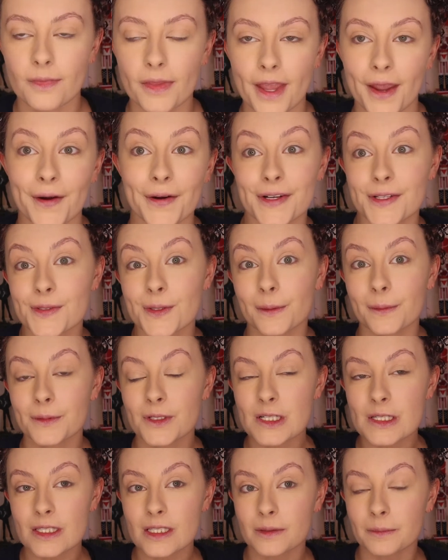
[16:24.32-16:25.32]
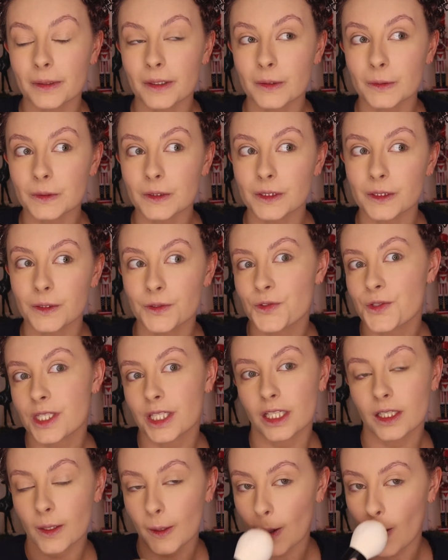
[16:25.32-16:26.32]
Alright, so I'm just apparently
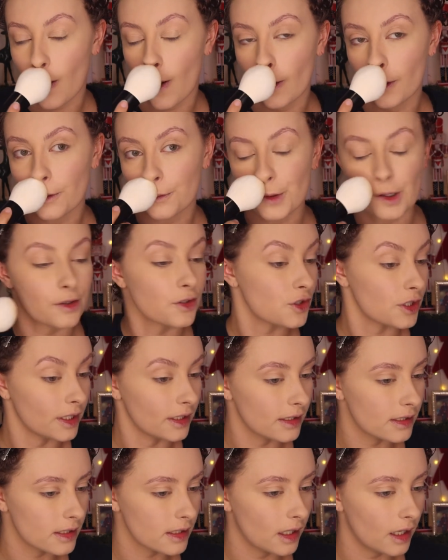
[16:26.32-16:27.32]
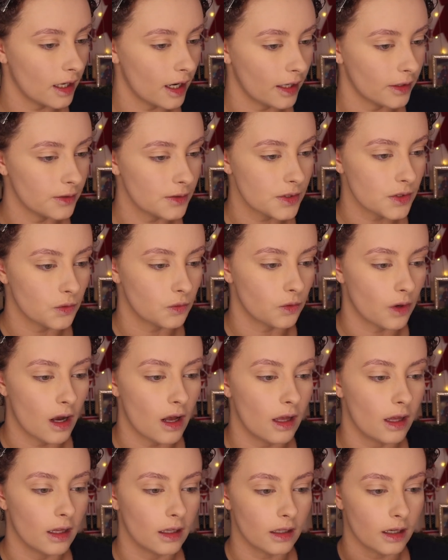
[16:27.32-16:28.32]
using like all the wrong shades today. I used the
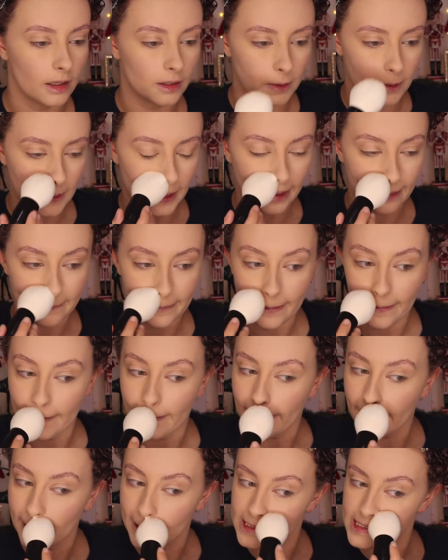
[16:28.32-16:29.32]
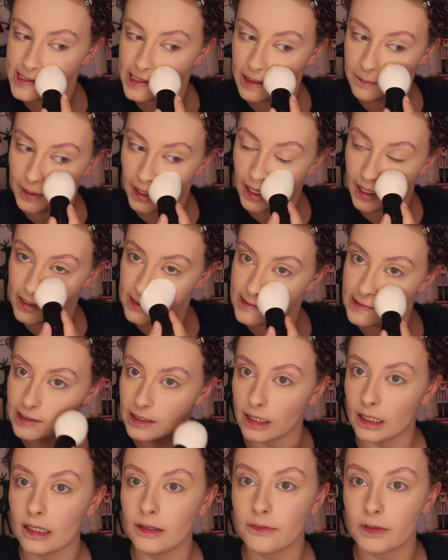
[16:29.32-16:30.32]
wrong under eye powder, so now my eyes look
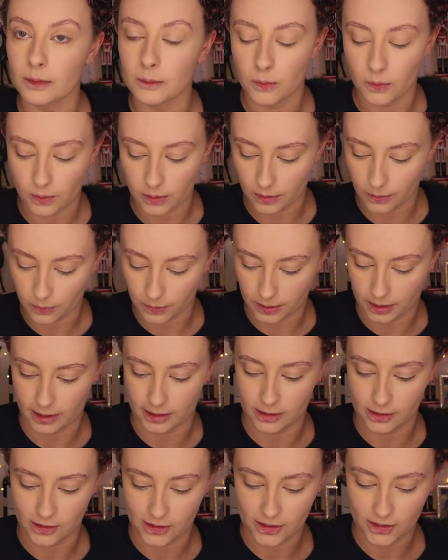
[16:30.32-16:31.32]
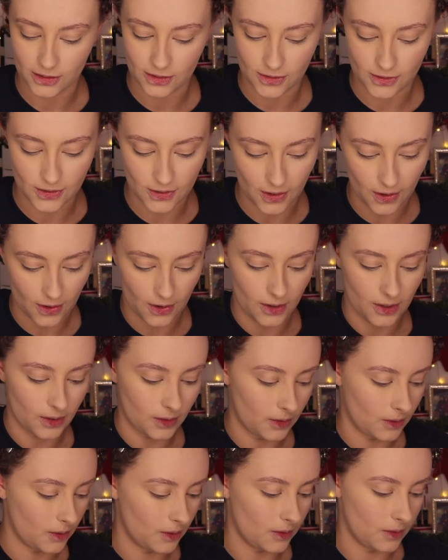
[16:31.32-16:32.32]
even more orange.
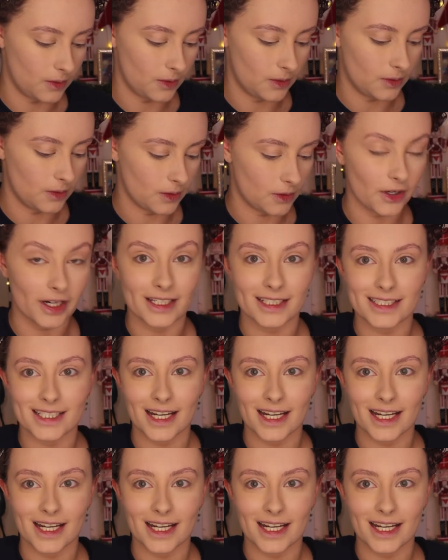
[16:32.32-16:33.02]
So, great.